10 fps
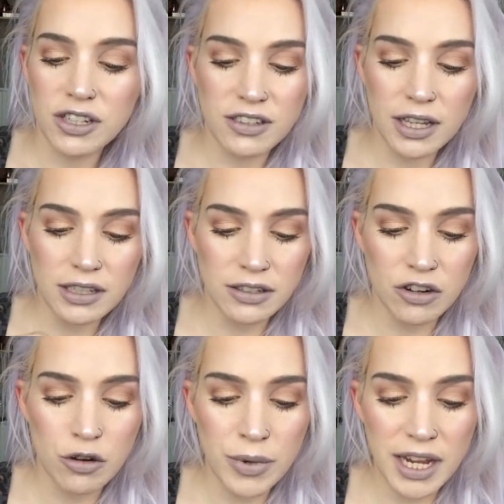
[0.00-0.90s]
She still
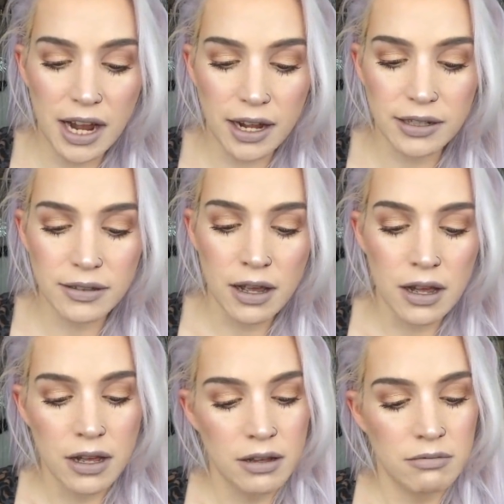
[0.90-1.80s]
isn't coming, guys.
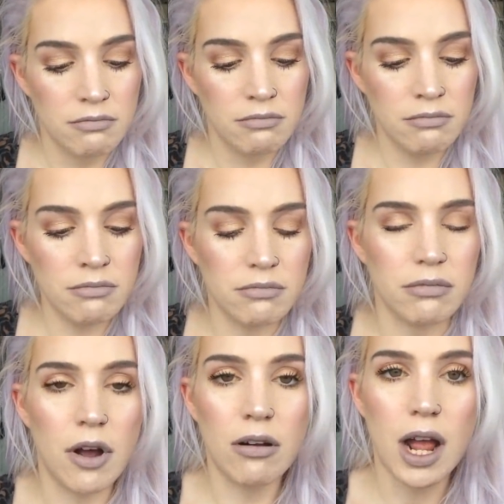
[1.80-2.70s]
Mm,
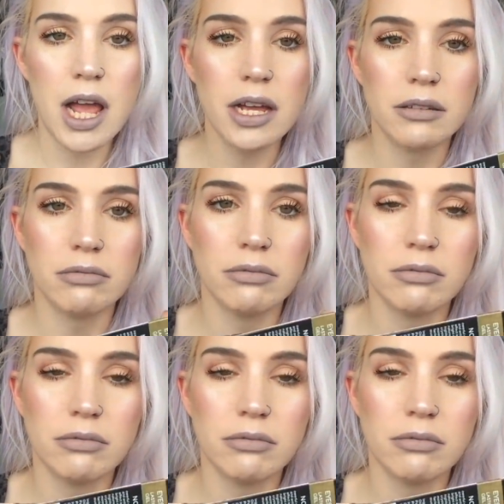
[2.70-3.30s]
okay.